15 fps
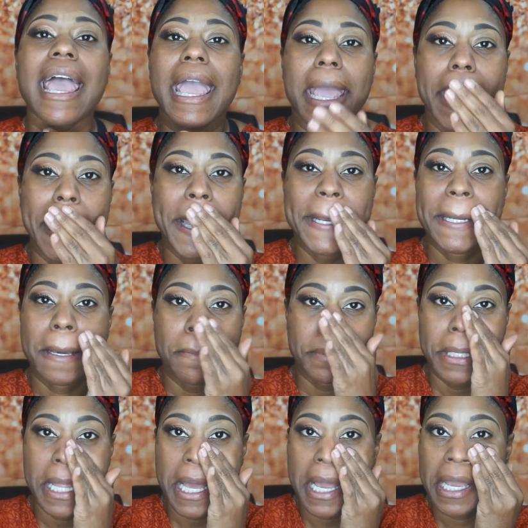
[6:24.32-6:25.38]
and
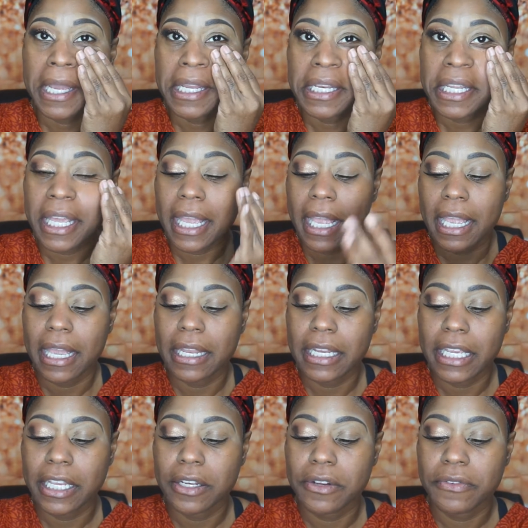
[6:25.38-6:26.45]
applied
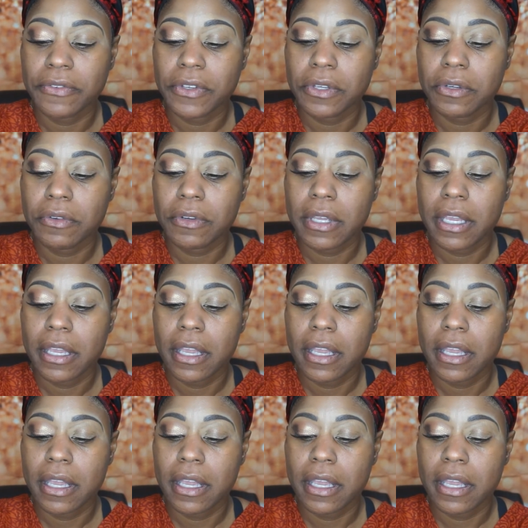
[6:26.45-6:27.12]
and interviewed